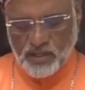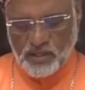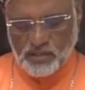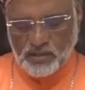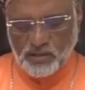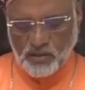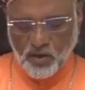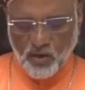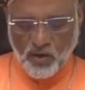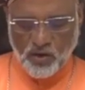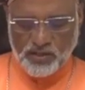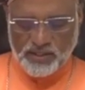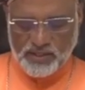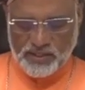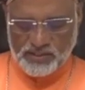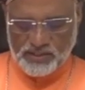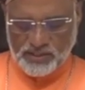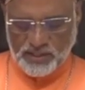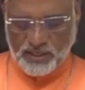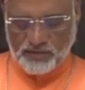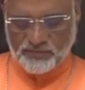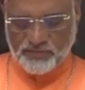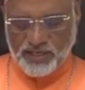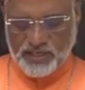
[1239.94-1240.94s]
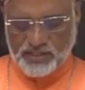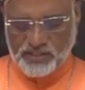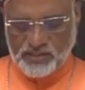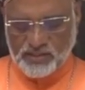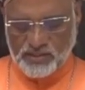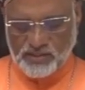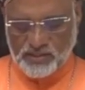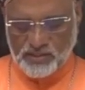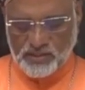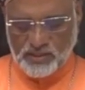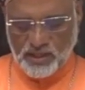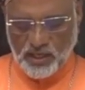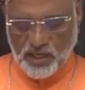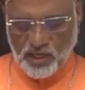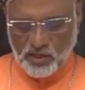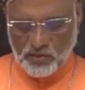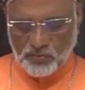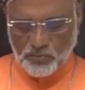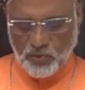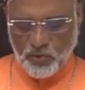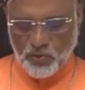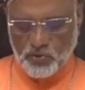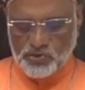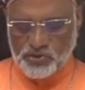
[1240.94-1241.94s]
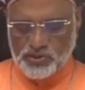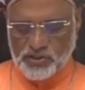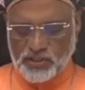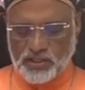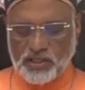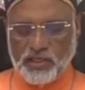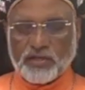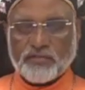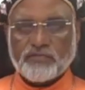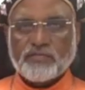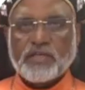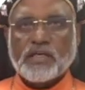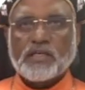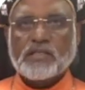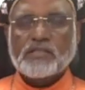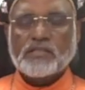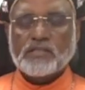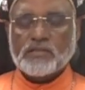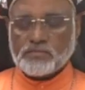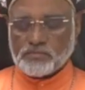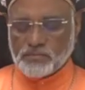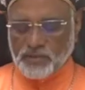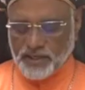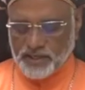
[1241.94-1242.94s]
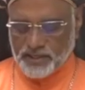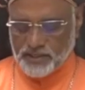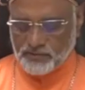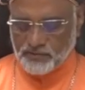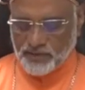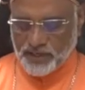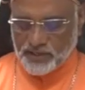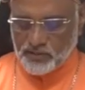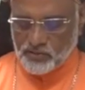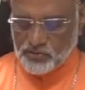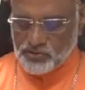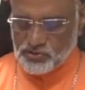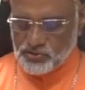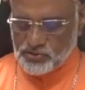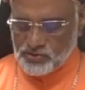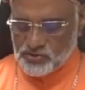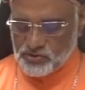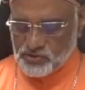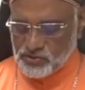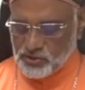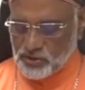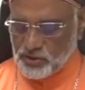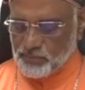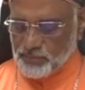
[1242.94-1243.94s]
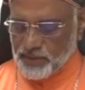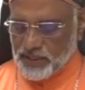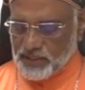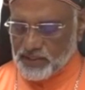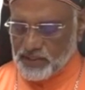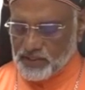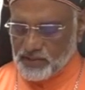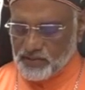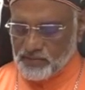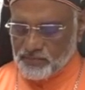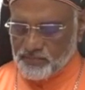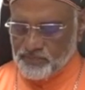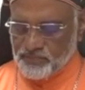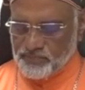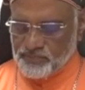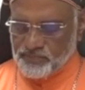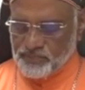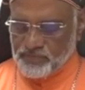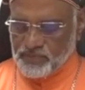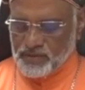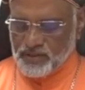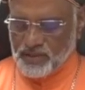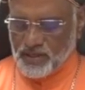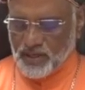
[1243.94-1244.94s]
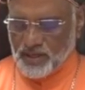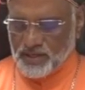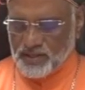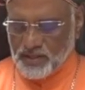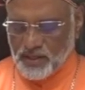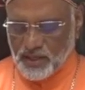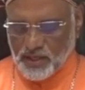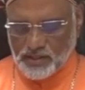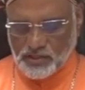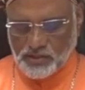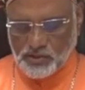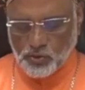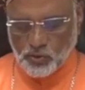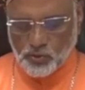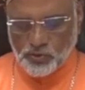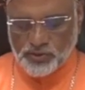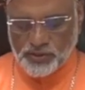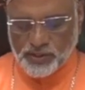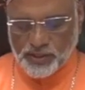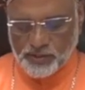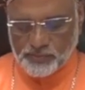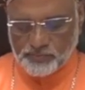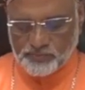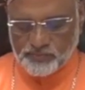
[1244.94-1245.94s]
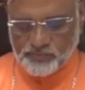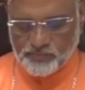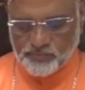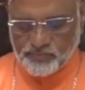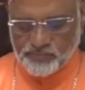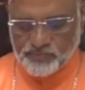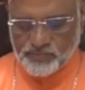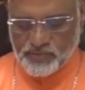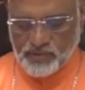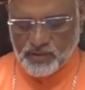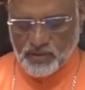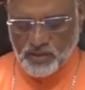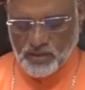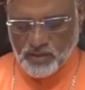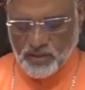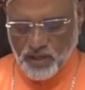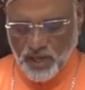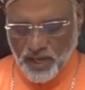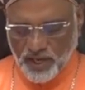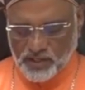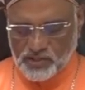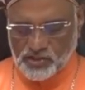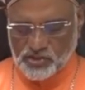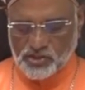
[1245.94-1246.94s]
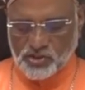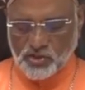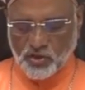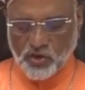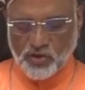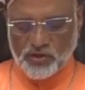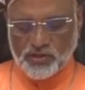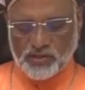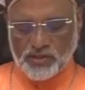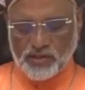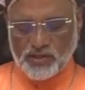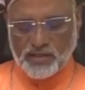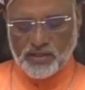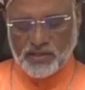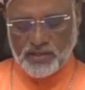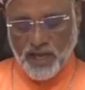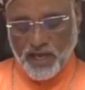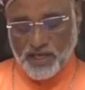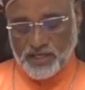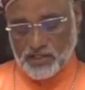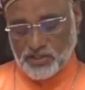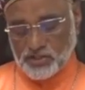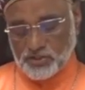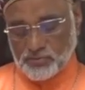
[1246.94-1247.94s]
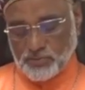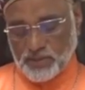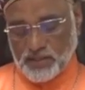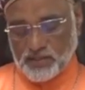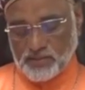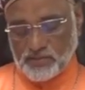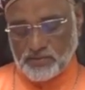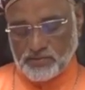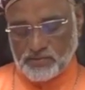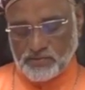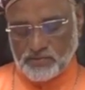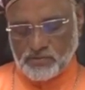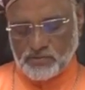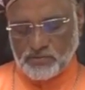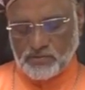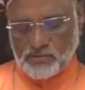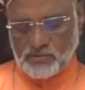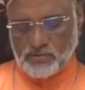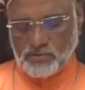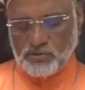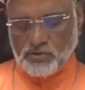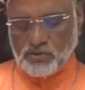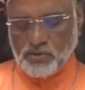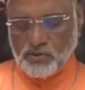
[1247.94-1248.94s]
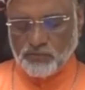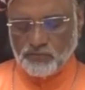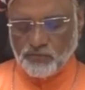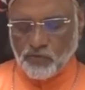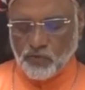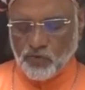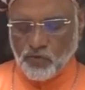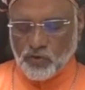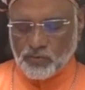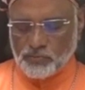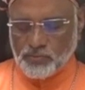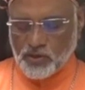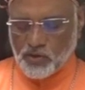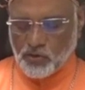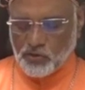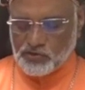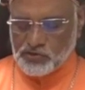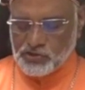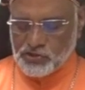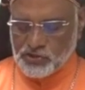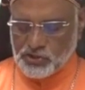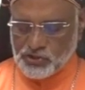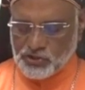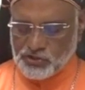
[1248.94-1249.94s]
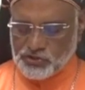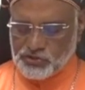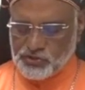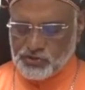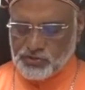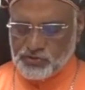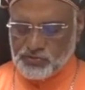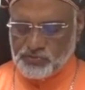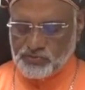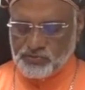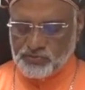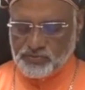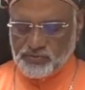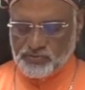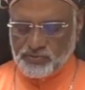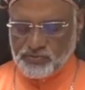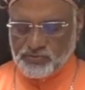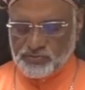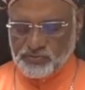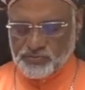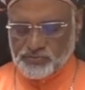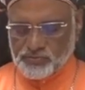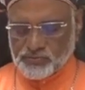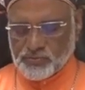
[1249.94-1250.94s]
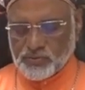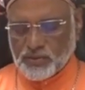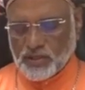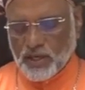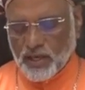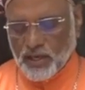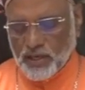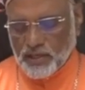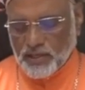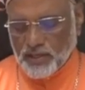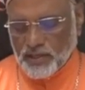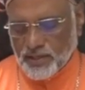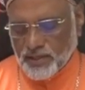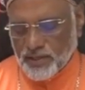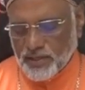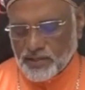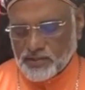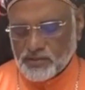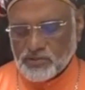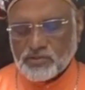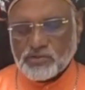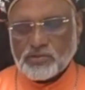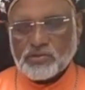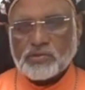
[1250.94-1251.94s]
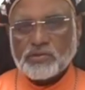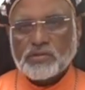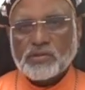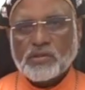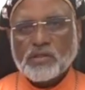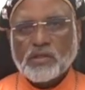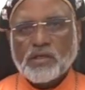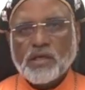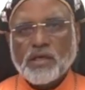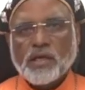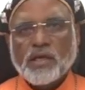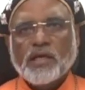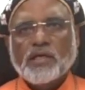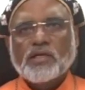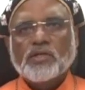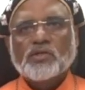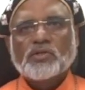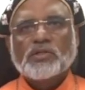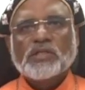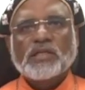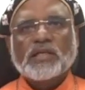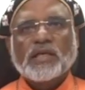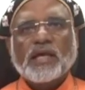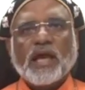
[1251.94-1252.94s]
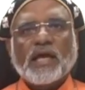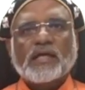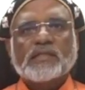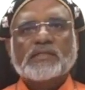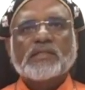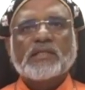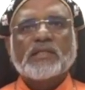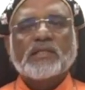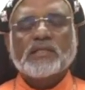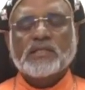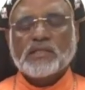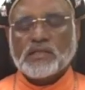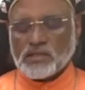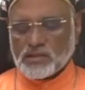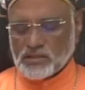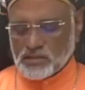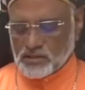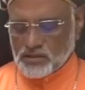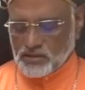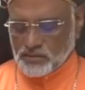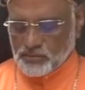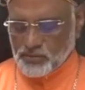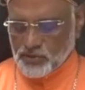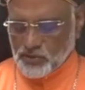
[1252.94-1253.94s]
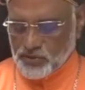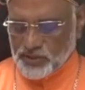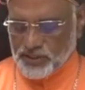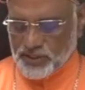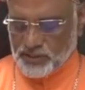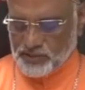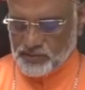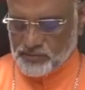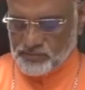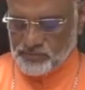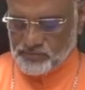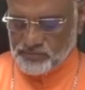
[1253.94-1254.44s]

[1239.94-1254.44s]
God has elevated our most revered Mar Ivanius Thirumeni and endowed him extraordinary charisma to reform our church and lead us into the Catholic Communion.